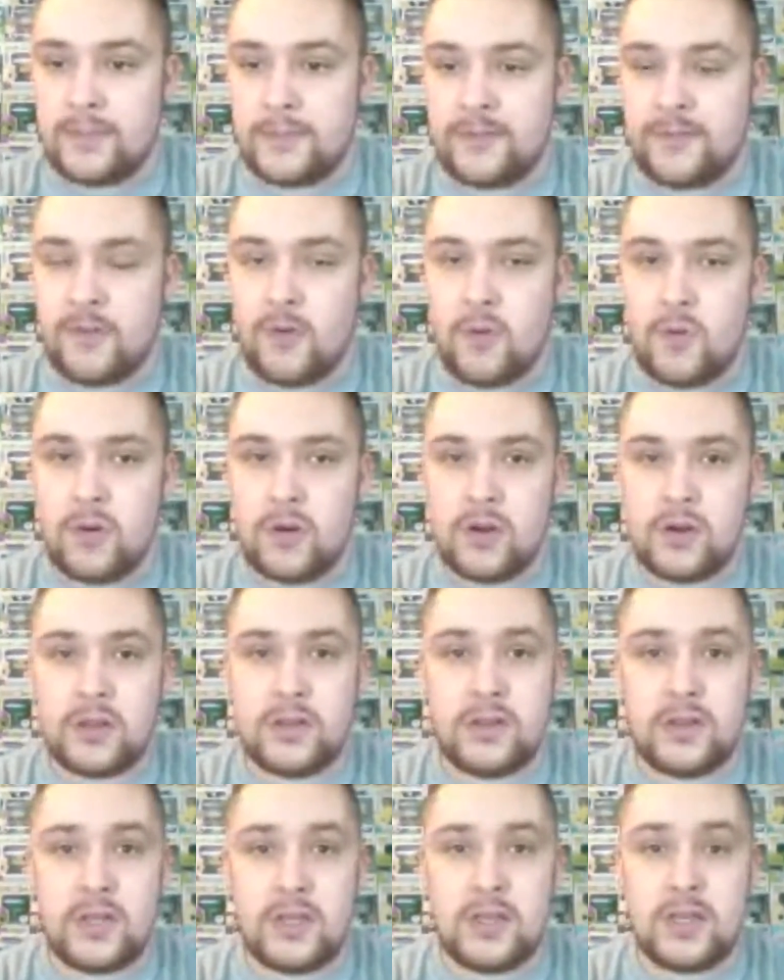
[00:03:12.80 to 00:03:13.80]
for
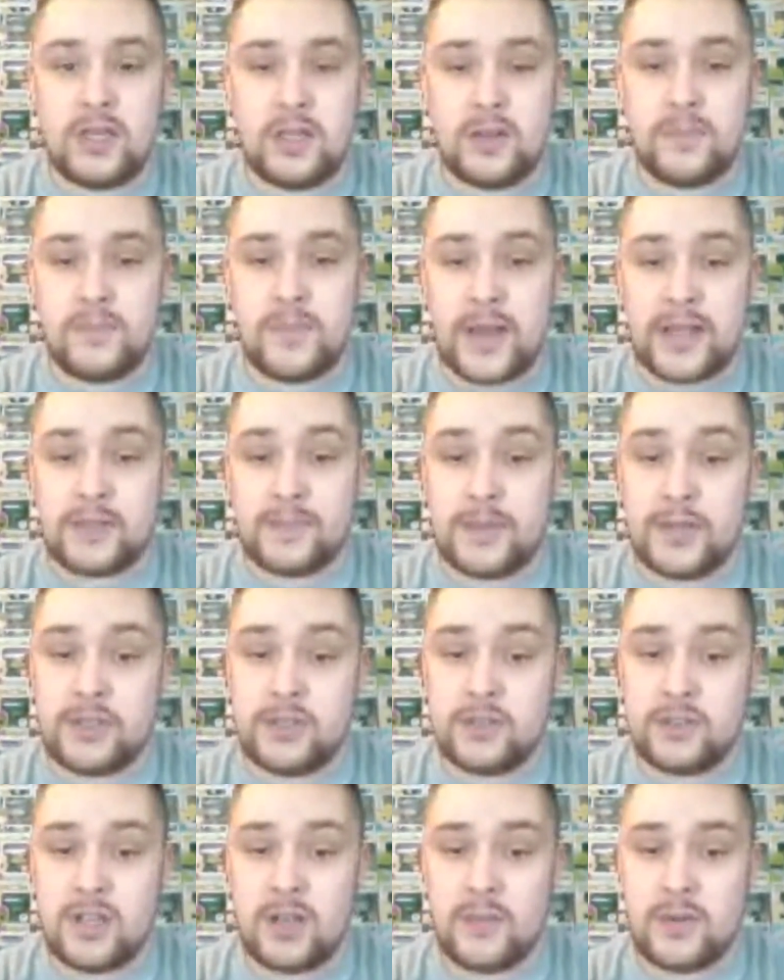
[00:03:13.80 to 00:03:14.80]
the Best Pictures
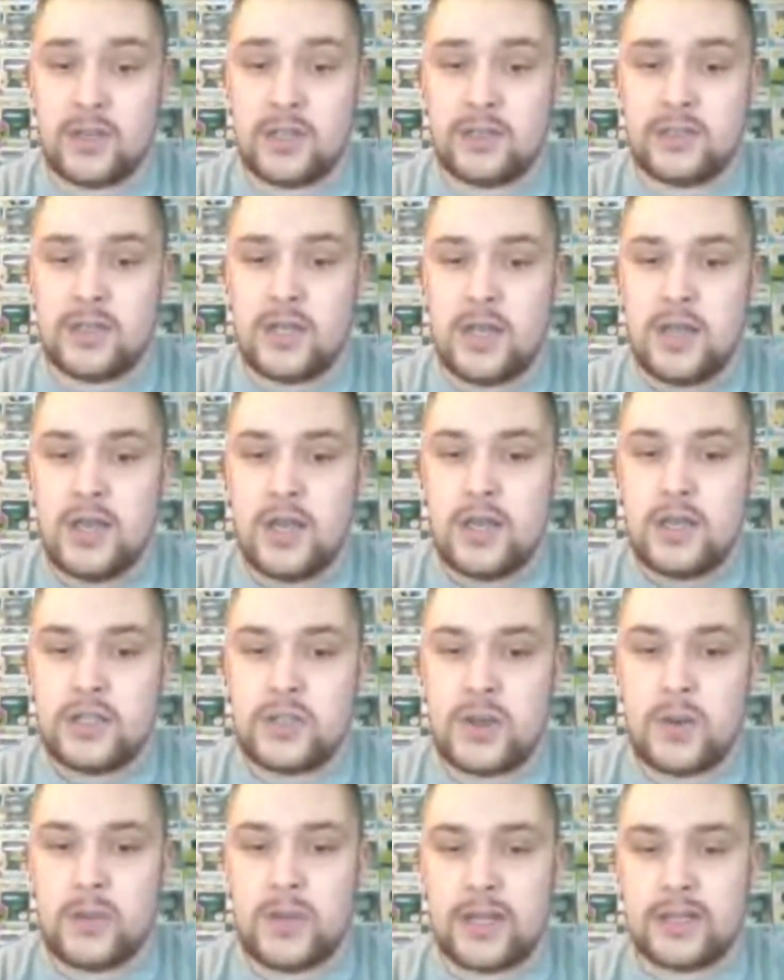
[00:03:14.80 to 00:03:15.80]
nominees. So I
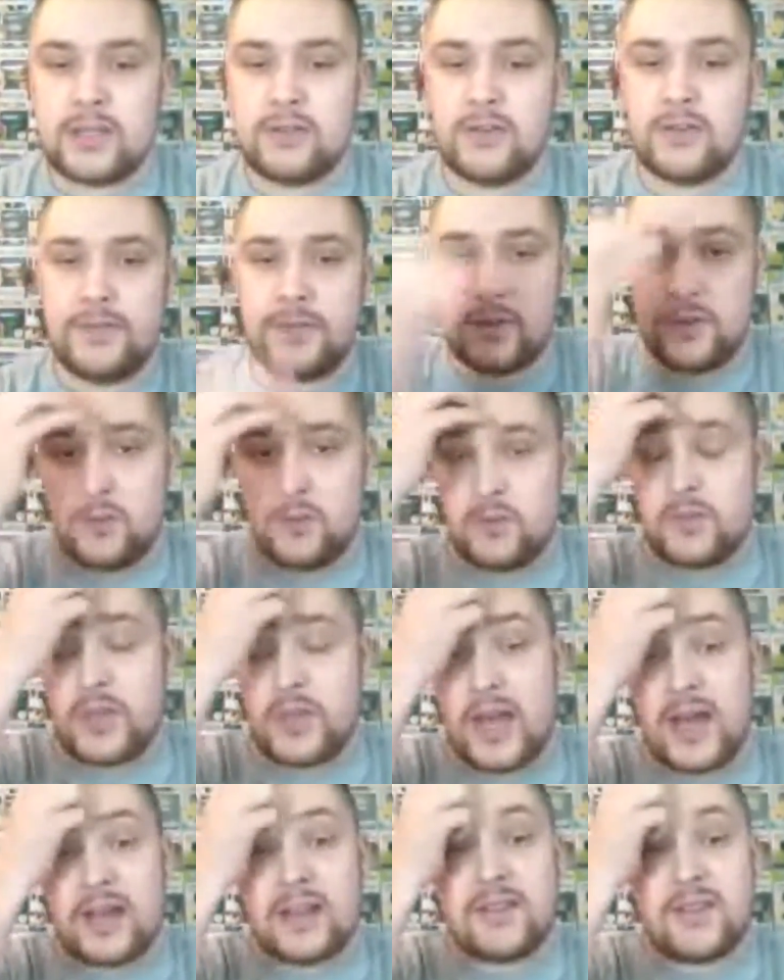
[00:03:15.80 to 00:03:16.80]
would like to review
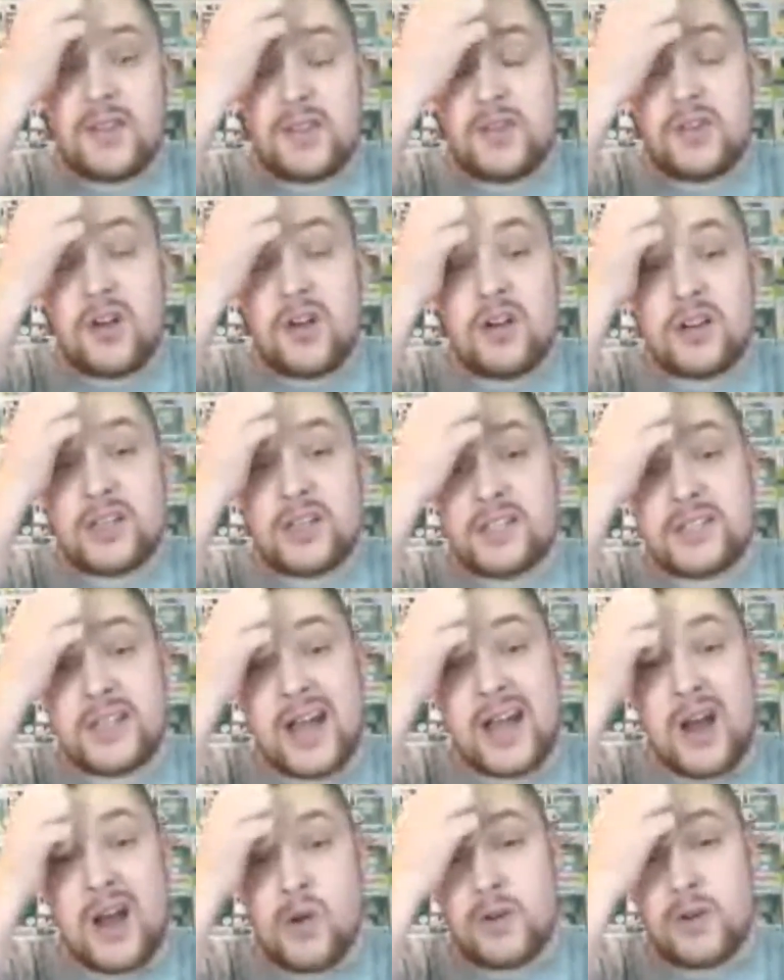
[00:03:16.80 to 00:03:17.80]
that, The Darkest
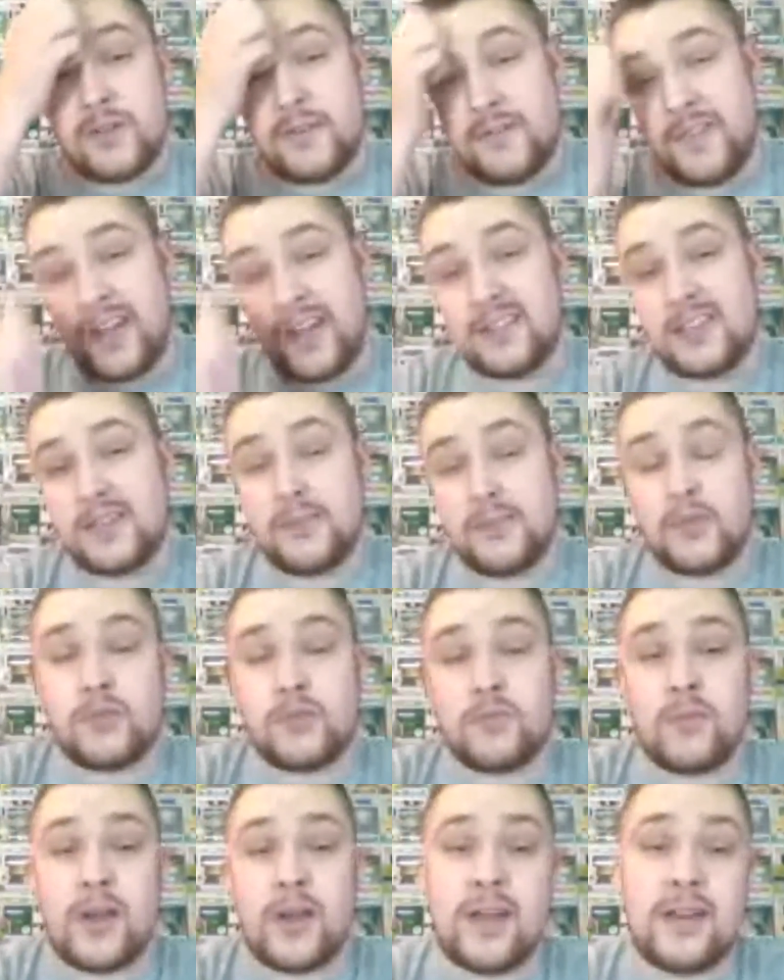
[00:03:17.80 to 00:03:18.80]
Hour and Phantom
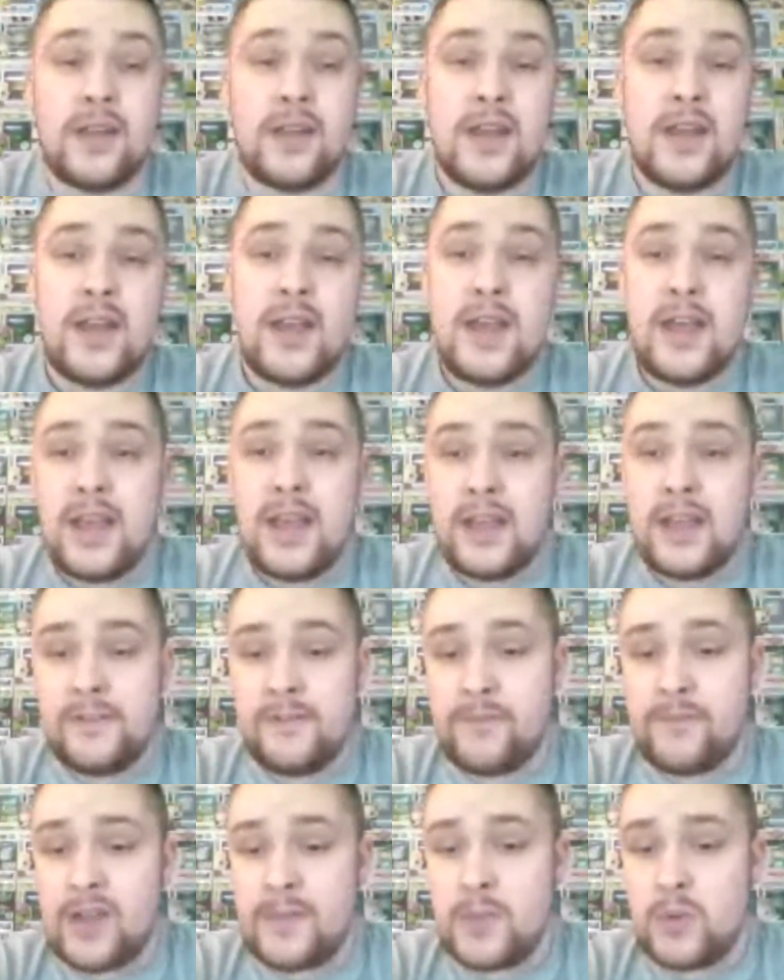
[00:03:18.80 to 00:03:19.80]
Thread, in
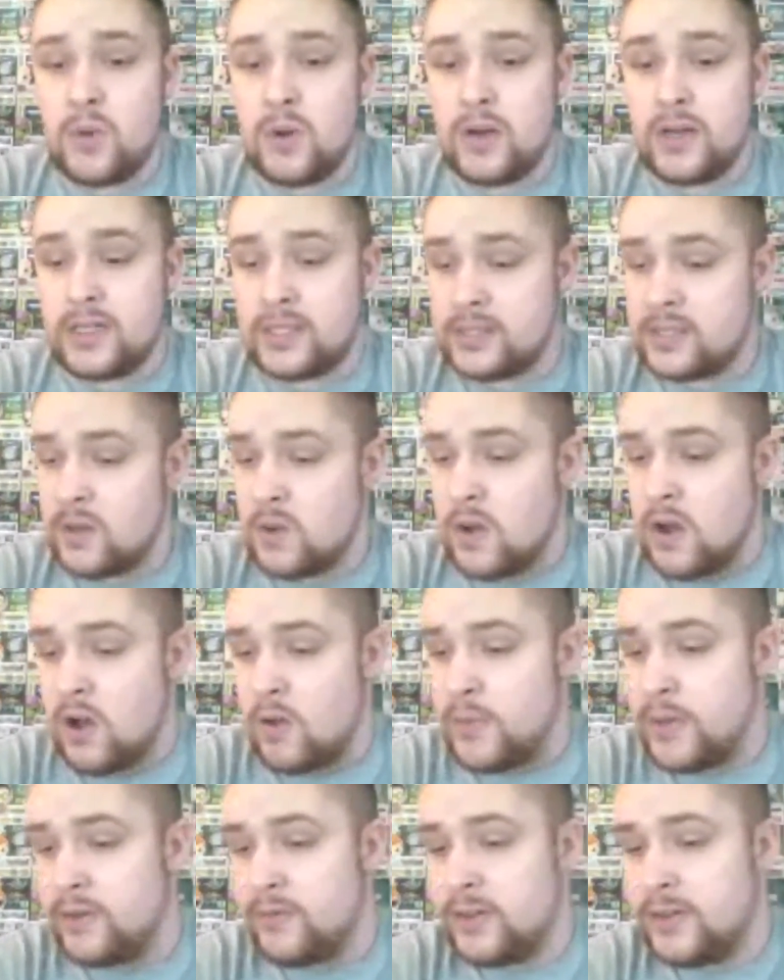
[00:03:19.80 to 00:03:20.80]
February. So I'll
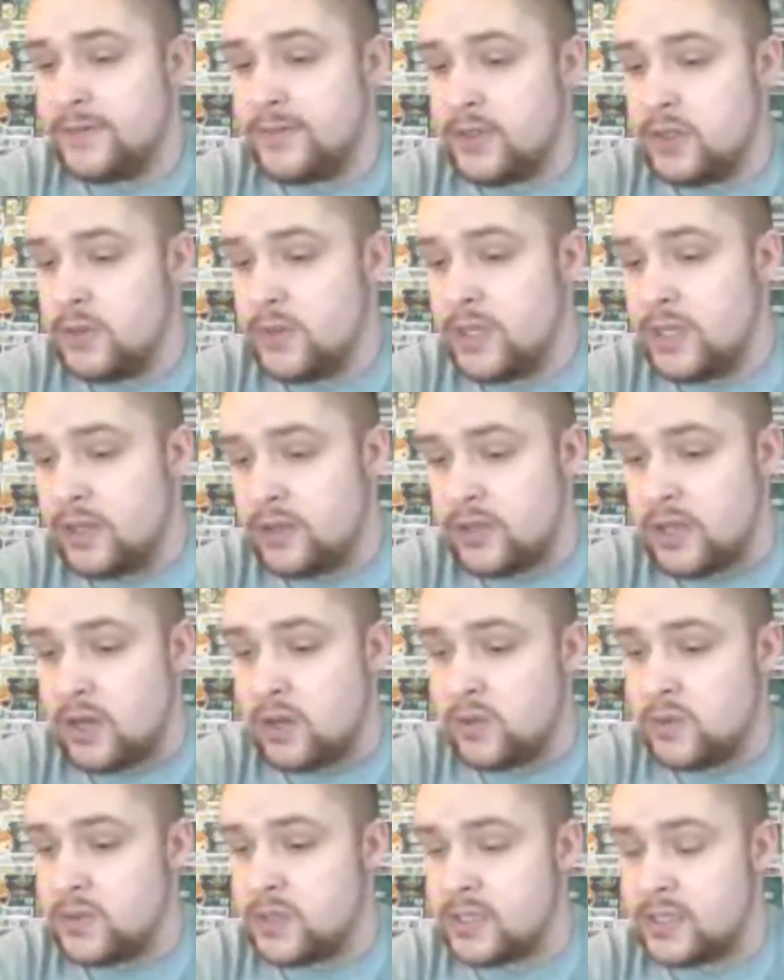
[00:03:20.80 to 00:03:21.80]
be reviewing
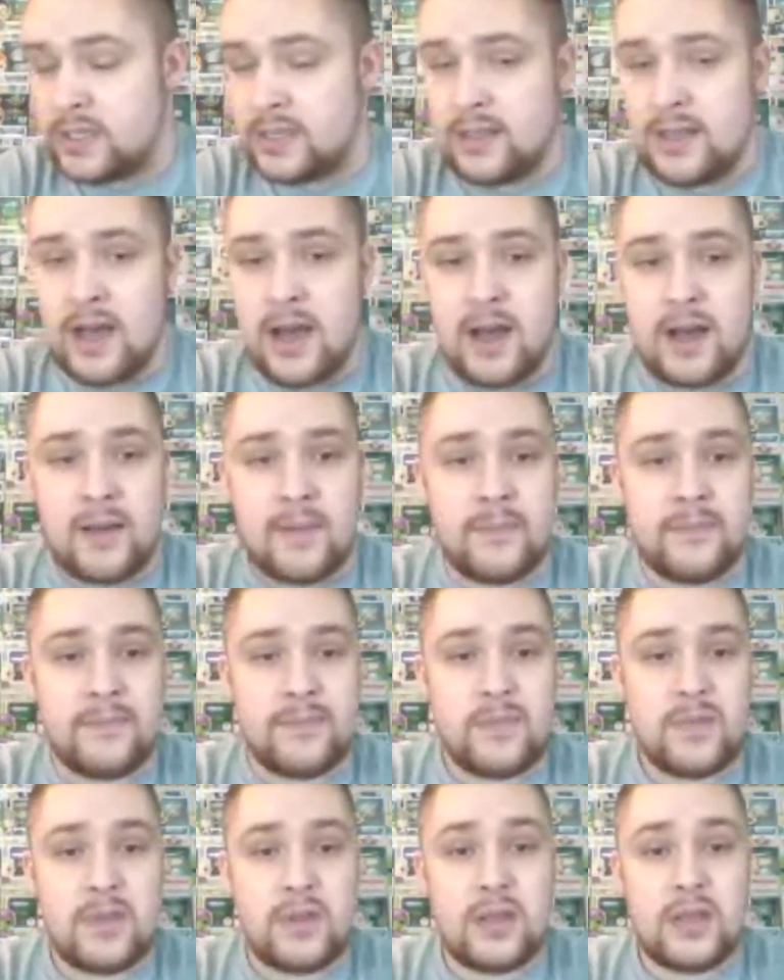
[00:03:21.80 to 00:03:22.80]
those
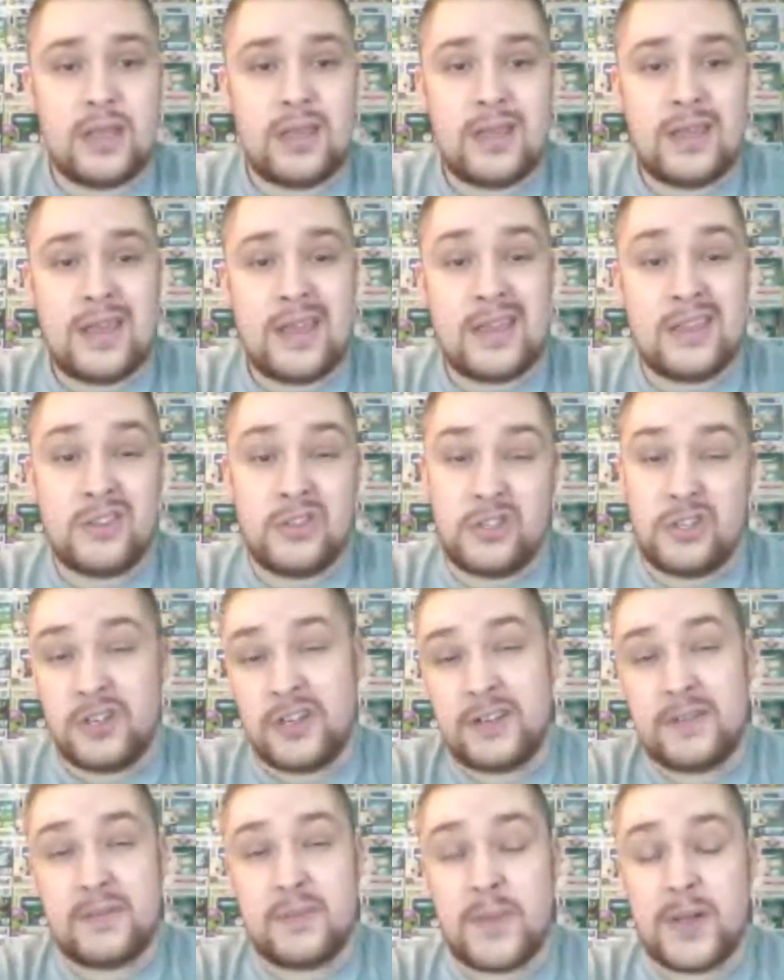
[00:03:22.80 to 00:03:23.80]

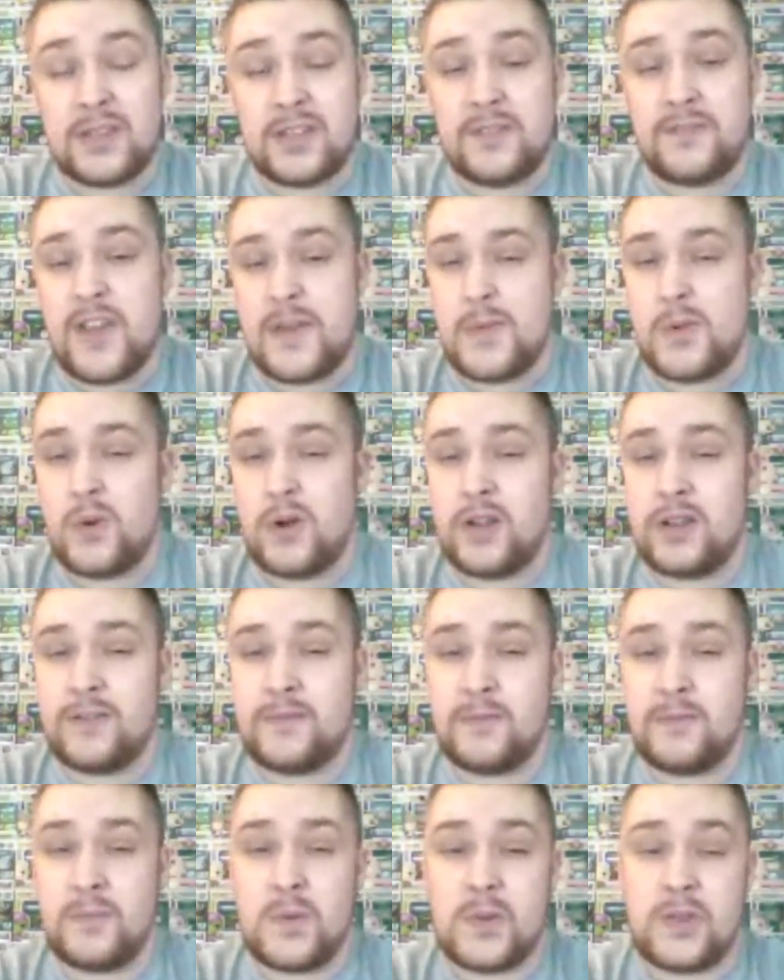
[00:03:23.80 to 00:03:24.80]
during the month of
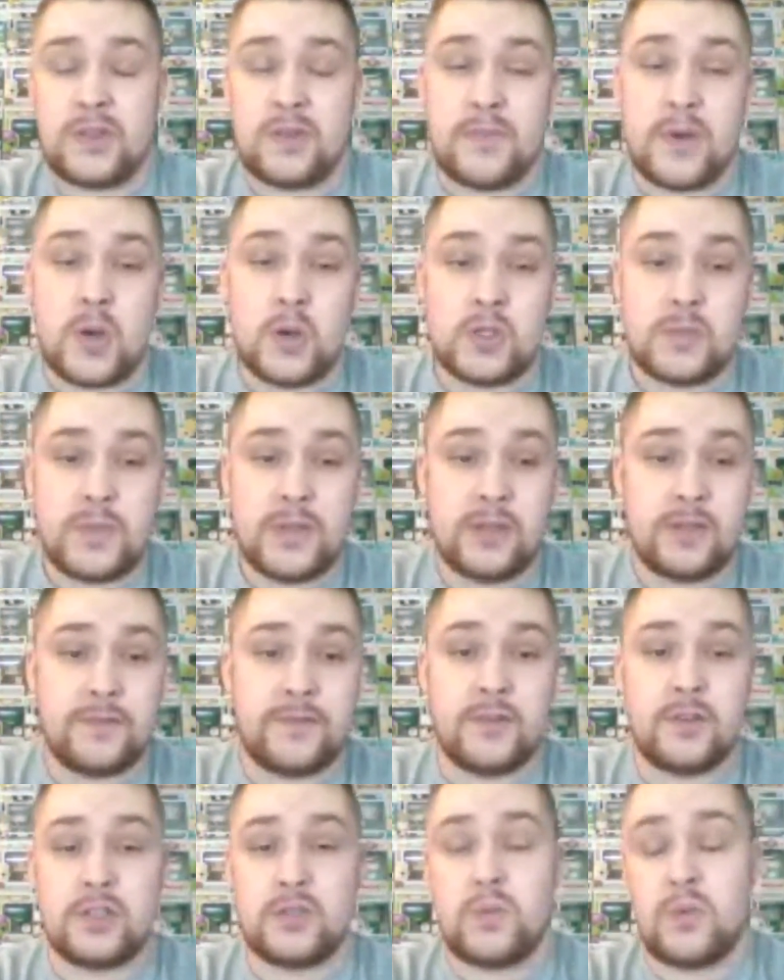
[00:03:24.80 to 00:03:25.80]
February, with The Post being the
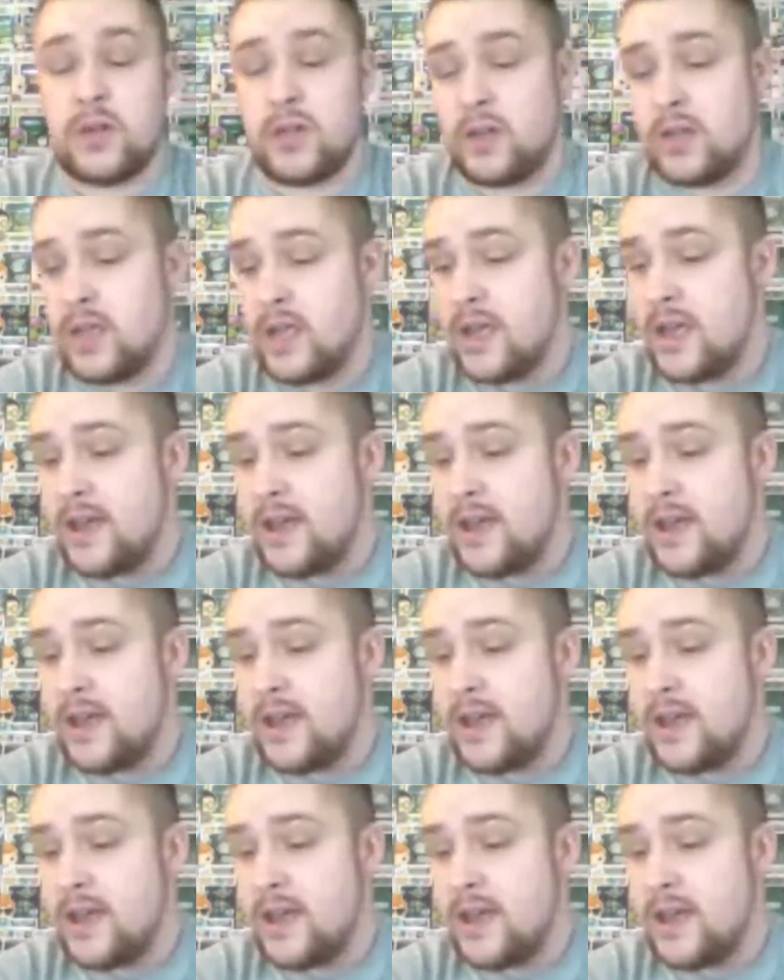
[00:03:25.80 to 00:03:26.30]
first one,